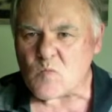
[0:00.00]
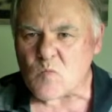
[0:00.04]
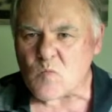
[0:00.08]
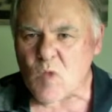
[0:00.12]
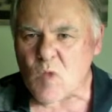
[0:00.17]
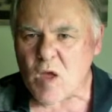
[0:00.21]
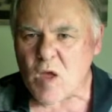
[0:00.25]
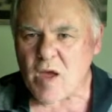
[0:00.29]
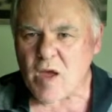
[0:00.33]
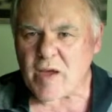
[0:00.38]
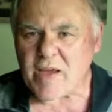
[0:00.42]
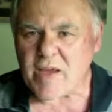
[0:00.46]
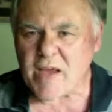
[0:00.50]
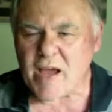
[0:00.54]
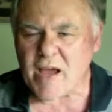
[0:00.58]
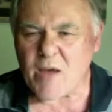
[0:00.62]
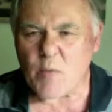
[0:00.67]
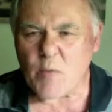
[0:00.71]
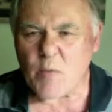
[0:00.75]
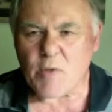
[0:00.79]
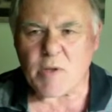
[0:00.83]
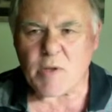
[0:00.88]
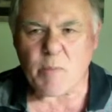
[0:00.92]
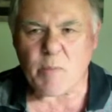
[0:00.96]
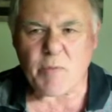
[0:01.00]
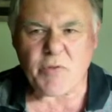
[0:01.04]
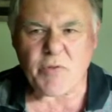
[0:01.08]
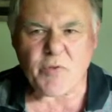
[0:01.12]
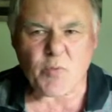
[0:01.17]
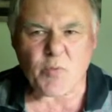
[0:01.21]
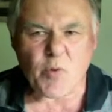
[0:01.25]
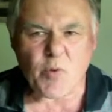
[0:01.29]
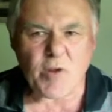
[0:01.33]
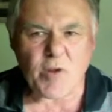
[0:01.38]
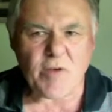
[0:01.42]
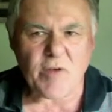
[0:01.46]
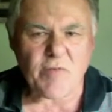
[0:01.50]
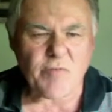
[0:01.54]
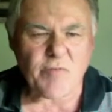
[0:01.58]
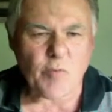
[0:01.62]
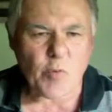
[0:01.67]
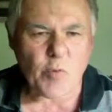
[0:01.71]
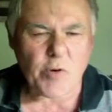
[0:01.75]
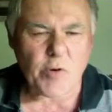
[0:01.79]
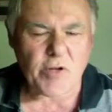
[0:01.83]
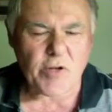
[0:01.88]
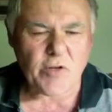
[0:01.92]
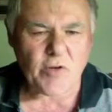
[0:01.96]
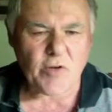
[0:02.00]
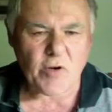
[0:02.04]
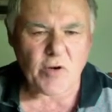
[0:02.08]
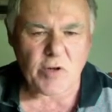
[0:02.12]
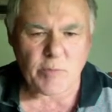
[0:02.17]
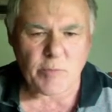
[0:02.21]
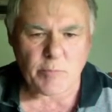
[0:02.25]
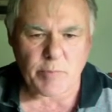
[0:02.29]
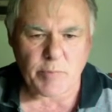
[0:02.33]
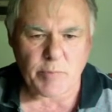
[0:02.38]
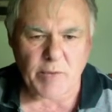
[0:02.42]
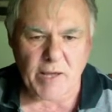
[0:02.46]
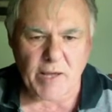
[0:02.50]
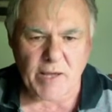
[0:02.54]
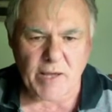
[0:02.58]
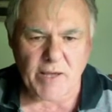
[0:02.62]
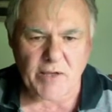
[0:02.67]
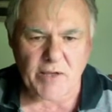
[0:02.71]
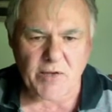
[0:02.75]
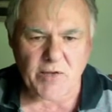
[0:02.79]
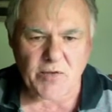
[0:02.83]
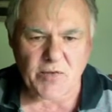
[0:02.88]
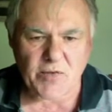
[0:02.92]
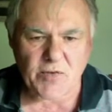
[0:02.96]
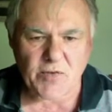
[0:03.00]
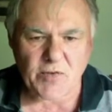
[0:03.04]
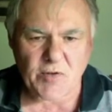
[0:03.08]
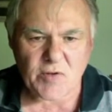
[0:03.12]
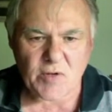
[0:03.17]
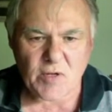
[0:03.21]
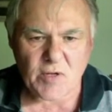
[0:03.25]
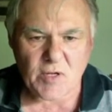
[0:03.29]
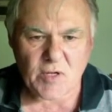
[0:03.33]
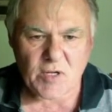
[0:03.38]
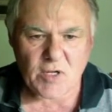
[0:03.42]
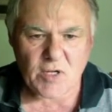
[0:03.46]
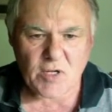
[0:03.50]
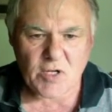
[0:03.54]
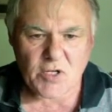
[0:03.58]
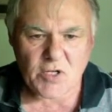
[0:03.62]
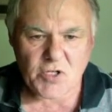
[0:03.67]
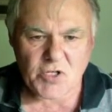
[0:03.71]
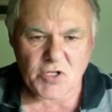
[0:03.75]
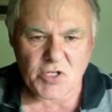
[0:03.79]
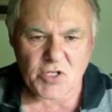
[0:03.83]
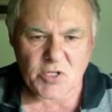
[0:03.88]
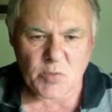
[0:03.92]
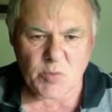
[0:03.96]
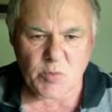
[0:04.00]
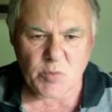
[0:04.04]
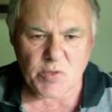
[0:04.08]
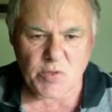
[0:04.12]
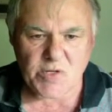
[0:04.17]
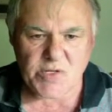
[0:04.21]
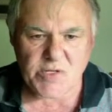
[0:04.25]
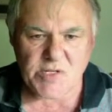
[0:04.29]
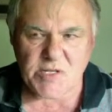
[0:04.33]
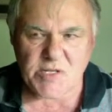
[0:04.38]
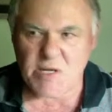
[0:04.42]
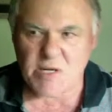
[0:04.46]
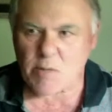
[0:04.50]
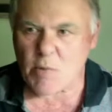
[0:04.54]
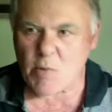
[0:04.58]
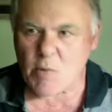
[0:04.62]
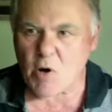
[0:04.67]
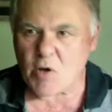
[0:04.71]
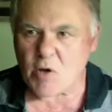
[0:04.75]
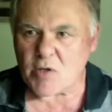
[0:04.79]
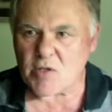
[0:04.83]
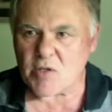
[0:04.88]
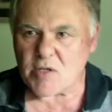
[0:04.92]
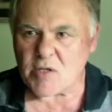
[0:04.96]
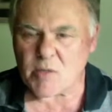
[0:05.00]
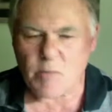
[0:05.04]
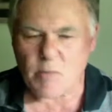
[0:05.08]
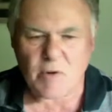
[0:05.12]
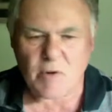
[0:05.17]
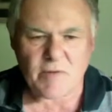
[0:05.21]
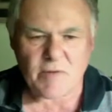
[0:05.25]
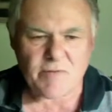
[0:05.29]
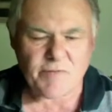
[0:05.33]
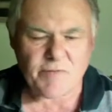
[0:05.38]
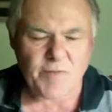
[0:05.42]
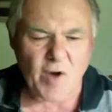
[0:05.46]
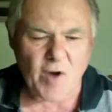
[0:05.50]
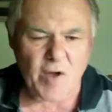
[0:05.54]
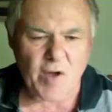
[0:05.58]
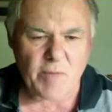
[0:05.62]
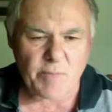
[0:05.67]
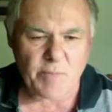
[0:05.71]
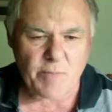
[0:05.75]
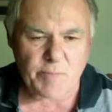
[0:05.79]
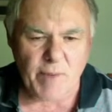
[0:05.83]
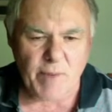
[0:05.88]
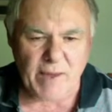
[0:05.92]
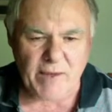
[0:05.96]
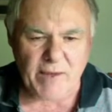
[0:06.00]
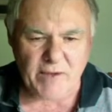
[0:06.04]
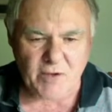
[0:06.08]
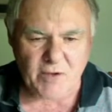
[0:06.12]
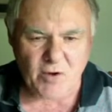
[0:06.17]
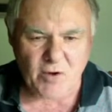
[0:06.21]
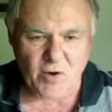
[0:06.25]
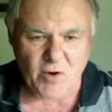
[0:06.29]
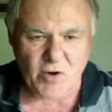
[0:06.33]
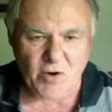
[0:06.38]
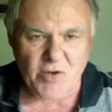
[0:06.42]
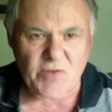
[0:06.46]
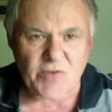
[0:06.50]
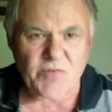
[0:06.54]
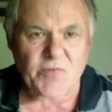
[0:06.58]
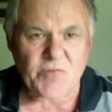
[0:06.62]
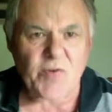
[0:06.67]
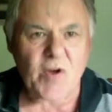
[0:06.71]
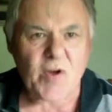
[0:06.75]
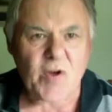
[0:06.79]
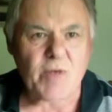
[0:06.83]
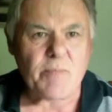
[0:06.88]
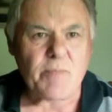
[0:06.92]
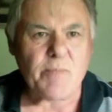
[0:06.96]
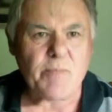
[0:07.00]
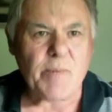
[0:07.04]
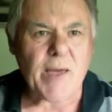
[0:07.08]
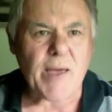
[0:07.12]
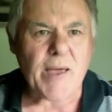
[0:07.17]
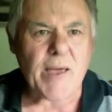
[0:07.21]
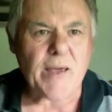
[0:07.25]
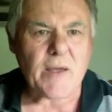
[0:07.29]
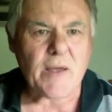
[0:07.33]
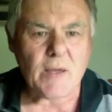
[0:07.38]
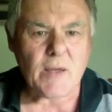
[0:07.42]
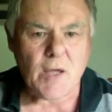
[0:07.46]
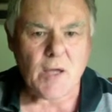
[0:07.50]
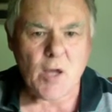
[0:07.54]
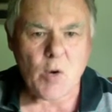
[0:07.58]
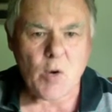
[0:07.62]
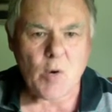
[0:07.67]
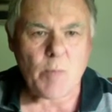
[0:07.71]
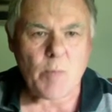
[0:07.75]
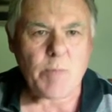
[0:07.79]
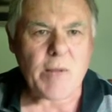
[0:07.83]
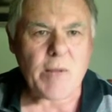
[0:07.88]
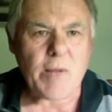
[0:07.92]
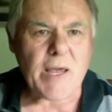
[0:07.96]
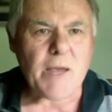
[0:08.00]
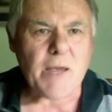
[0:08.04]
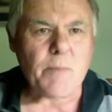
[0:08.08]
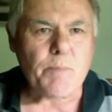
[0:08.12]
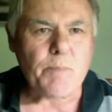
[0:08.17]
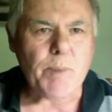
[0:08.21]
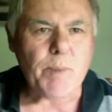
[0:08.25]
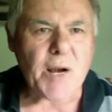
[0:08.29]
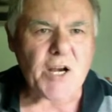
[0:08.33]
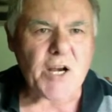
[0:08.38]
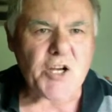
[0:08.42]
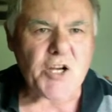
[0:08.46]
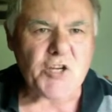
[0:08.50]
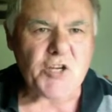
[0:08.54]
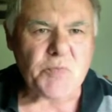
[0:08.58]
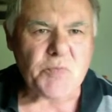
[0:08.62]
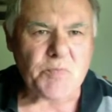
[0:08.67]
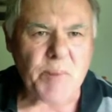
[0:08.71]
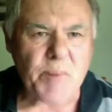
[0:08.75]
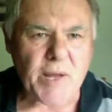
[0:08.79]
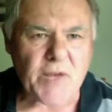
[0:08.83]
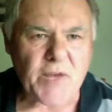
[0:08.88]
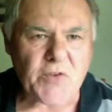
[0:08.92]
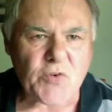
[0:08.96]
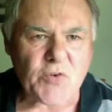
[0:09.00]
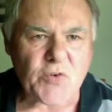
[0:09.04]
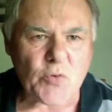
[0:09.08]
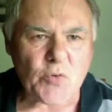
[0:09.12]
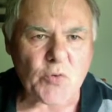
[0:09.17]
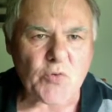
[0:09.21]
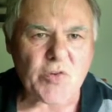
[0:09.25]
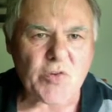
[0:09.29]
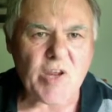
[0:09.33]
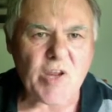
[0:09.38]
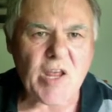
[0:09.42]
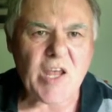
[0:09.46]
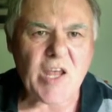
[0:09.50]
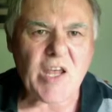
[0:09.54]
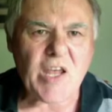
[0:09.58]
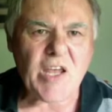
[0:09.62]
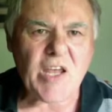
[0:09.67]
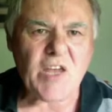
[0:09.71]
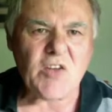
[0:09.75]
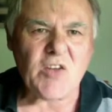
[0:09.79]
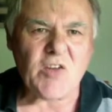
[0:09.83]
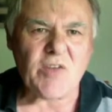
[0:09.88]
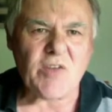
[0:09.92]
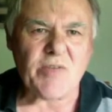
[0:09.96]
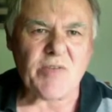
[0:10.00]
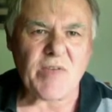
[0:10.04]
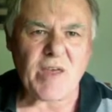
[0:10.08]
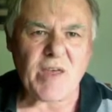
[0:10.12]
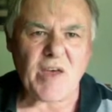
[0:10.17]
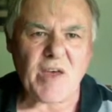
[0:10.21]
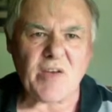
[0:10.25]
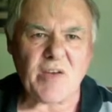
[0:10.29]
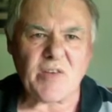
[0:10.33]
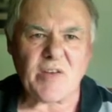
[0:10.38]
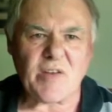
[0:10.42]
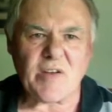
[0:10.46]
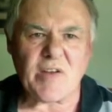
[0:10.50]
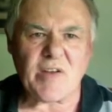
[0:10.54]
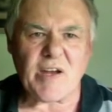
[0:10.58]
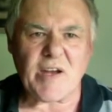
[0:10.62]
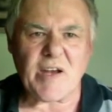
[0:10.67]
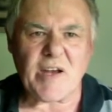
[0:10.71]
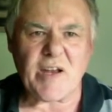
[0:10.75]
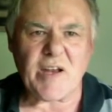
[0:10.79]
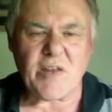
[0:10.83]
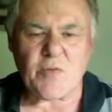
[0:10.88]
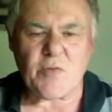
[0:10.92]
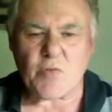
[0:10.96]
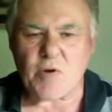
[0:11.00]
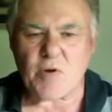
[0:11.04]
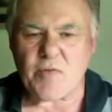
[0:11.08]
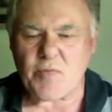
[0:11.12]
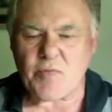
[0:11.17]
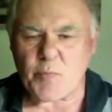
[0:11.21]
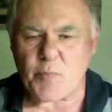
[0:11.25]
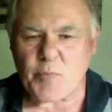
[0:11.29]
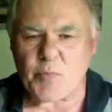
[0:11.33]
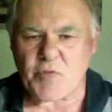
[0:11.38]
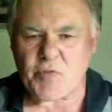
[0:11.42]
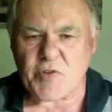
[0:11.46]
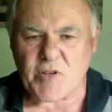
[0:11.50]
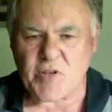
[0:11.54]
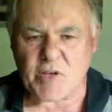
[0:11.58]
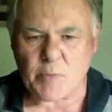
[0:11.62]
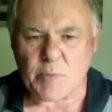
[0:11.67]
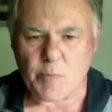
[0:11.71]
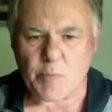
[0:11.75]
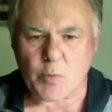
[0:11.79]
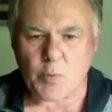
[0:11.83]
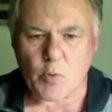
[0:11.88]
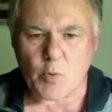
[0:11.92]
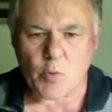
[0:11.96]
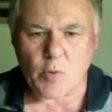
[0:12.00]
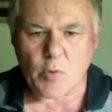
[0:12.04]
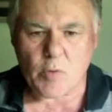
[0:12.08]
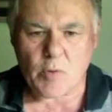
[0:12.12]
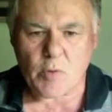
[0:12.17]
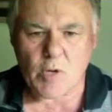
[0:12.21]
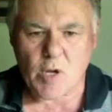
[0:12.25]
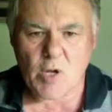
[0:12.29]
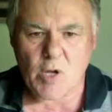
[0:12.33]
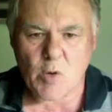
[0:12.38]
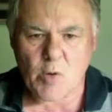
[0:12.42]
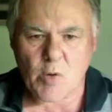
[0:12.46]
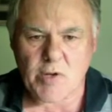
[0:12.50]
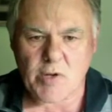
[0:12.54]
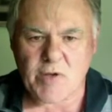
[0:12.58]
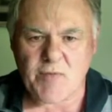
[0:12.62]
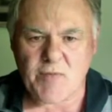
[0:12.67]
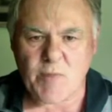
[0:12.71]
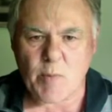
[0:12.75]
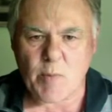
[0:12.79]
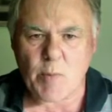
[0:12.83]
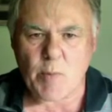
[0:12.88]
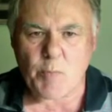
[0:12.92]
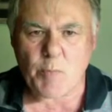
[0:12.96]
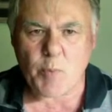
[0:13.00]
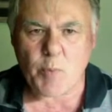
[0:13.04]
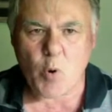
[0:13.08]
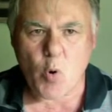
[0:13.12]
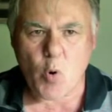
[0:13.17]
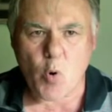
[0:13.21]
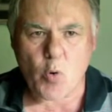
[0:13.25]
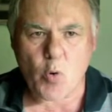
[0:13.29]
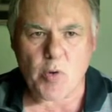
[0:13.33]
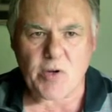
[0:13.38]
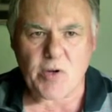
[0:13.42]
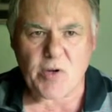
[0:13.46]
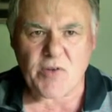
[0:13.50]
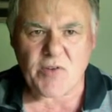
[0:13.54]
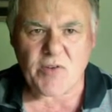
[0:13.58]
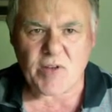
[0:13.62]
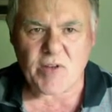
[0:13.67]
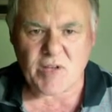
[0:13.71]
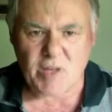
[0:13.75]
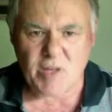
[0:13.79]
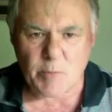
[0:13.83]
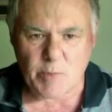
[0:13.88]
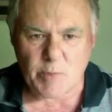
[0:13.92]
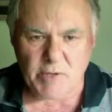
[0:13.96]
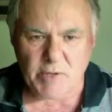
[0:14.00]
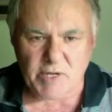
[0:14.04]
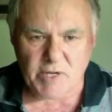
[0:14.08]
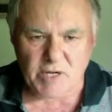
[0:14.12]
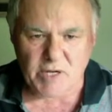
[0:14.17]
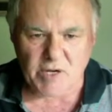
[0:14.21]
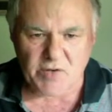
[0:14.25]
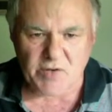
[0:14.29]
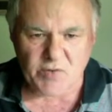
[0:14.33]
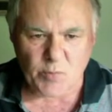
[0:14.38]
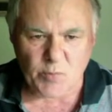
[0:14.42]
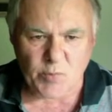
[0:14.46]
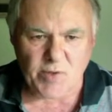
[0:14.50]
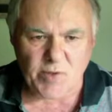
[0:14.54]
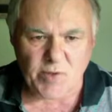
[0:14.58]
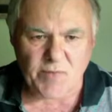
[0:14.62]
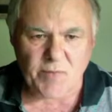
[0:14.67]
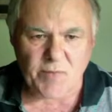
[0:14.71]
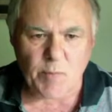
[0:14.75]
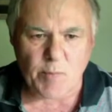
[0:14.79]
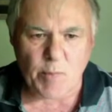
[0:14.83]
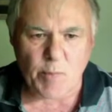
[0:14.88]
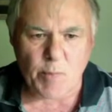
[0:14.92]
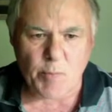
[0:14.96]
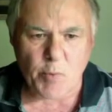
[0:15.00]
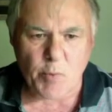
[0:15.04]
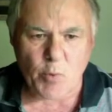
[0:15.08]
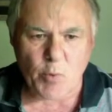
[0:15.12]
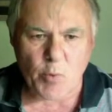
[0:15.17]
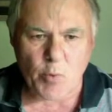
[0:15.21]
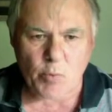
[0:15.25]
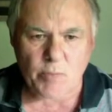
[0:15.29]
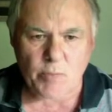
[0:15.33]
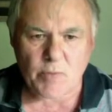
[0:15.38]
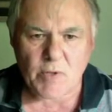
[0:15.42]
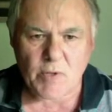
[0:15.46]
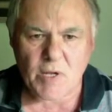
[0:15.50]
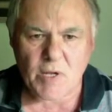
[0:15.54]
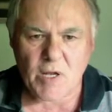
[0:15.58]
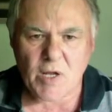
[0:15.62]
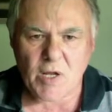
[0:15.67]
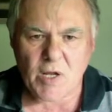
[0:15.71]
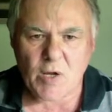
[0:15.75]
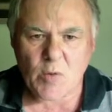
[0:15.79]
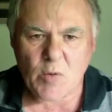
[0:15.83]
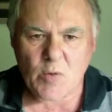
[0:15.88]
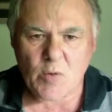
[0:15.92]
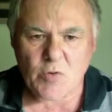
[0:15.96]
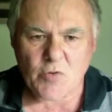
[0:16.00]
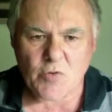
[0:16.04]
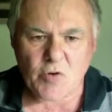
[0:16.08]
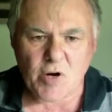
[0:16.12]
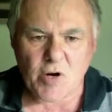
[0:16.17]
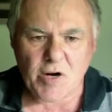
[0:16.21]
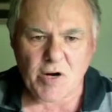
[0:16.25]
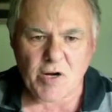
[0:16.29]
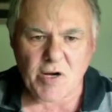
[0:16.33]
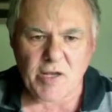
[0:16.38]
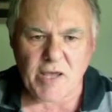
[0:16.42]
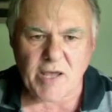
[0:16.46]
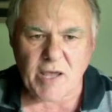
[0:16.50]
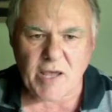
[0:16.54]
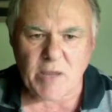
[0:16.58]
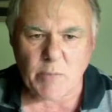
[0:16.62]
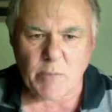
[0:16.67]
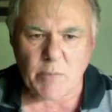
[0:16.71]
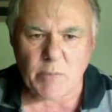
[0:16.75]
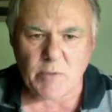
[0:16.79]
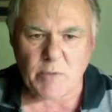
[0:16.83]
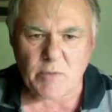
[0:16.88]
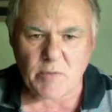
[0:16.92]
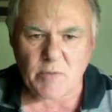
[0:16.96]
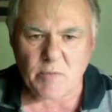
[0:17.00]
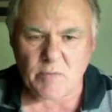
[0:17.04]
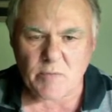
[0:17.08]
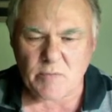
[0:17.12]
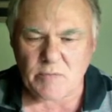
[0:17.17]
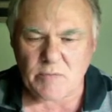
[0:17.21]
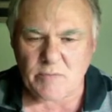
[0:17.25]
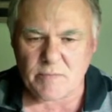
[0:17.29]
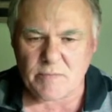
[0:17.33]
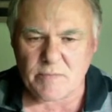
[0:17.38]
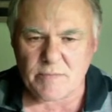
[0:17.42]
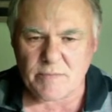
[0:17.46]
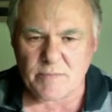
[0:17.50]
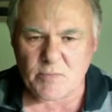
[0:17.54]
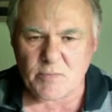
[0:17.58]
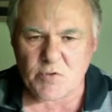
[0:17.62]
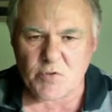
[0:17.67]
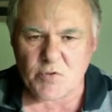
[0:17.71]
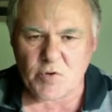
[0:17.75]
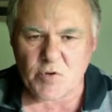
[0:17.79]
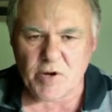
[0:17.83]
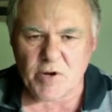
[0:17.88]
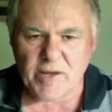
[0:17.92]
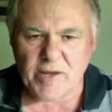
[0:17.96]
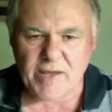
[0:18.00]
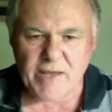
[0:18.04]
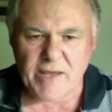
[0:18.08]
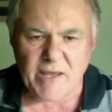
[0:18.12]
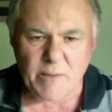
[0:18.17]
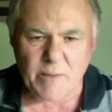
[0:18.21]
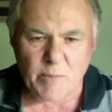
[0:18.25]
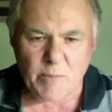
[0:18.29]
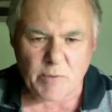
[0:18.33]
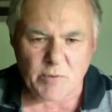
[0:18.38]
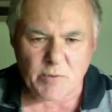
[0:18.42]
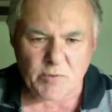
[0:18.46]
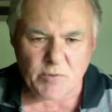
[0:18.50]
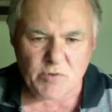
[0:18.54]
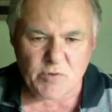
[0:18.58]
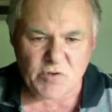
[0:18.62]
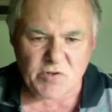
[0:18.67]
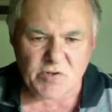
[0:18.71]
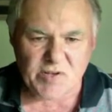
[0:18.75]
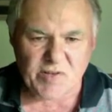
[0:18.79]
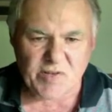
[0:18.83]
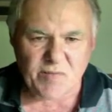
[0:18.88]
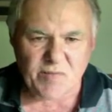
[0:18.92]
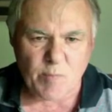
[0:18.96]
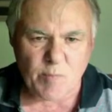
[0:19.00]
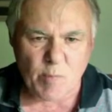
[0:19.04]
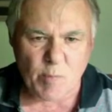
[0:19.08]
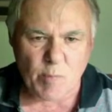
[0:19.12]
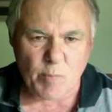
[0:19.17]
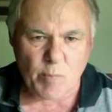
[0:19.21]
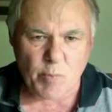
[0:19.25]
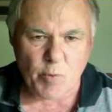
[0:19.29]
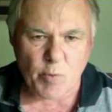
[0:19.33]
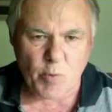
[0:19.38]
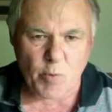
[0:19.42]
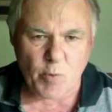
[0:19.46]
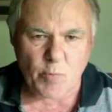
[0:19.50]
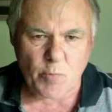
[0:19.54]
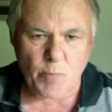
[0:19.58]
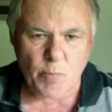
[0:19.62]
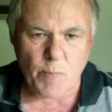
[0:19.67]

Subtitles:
Okay, we're number 3 of 49 players. Gee whiz, come on, fight back, guys, fight back. We're playing Punished Pixels. He's 1083 from Singapore. We'll give him a pawn. He's only a beginner, so we'll give him a pawn. We'll try a gambit. We'll just give him a pawn.